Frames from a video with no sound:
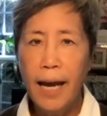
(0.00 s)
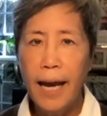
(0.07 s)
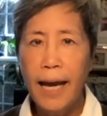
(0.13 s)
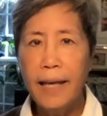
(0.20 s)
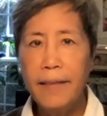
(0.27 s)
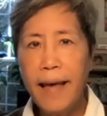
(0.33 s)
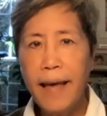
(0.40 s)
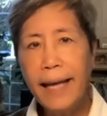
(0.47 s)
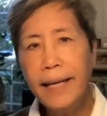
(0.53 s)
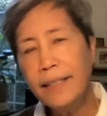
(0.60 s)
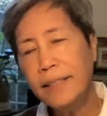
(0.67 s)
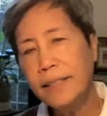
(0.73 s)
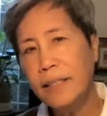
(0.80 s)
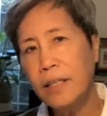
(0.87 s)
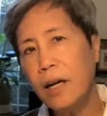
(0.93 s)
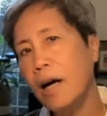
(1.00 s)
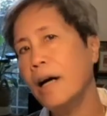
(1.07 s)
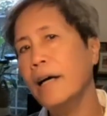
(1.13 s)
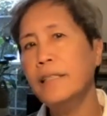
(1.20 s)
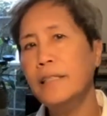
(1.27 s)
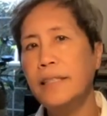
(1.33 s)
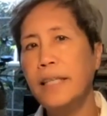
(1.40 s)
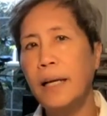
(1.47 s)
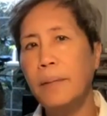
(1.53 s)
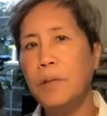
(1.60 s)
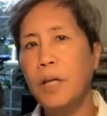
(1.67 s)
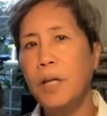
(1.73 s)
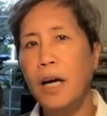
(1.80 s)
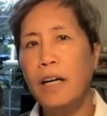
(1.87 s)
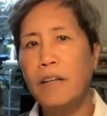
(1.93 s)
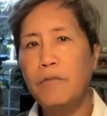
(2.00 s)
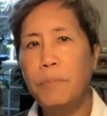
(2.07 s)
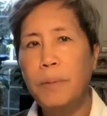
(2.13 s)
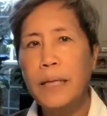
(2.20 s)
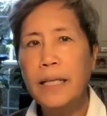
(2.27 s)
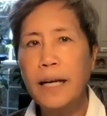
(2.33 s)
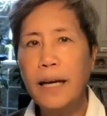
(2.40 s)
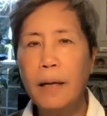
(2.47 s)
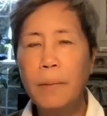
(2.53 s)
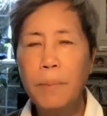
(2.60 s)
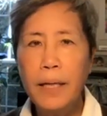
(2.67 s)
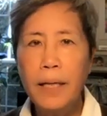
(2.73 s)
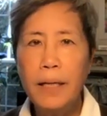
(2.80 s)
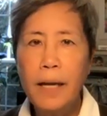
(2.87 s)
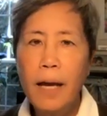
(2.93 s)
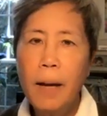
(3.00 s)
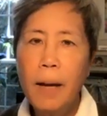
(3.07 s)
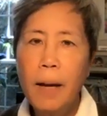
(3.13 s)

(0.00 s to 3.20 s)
And that is the concept of becoming